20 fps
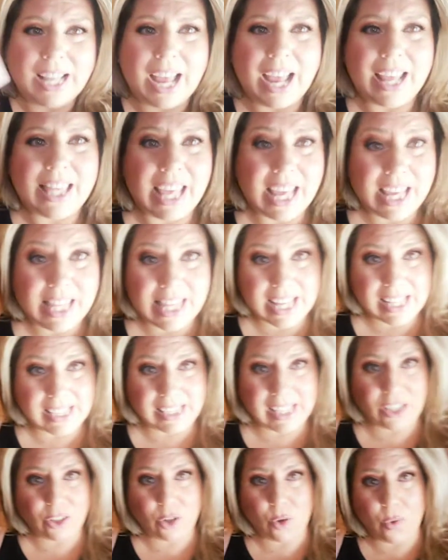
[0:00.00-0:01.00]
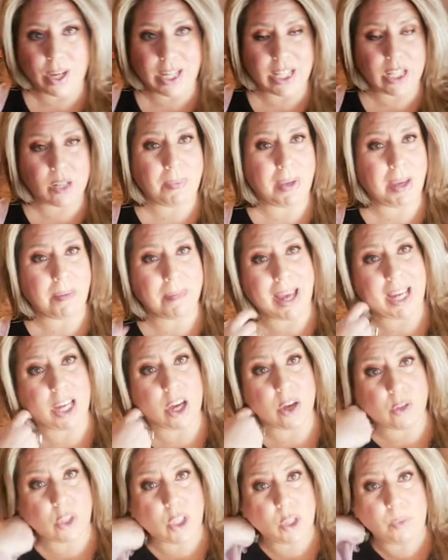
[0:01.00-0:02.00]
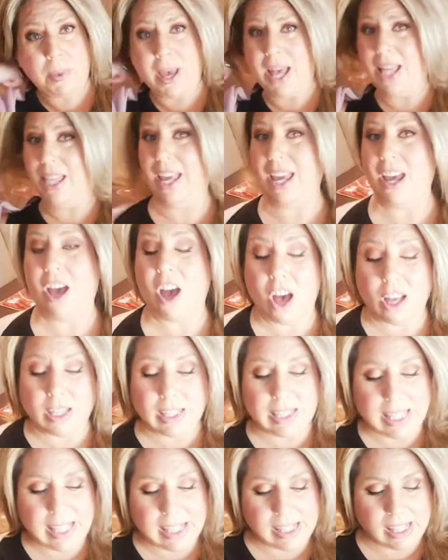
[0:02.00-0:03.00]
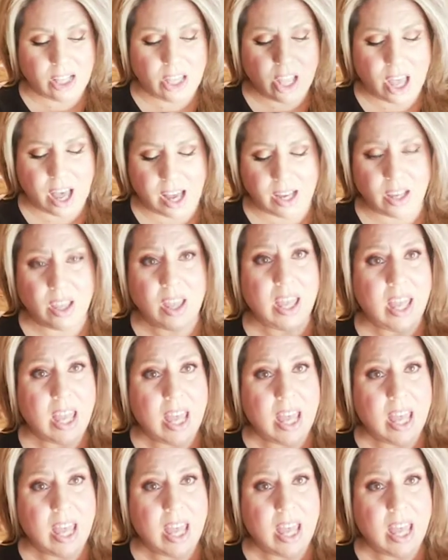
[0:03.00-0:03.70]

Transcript: I think this is going to be my go-to palette all season long.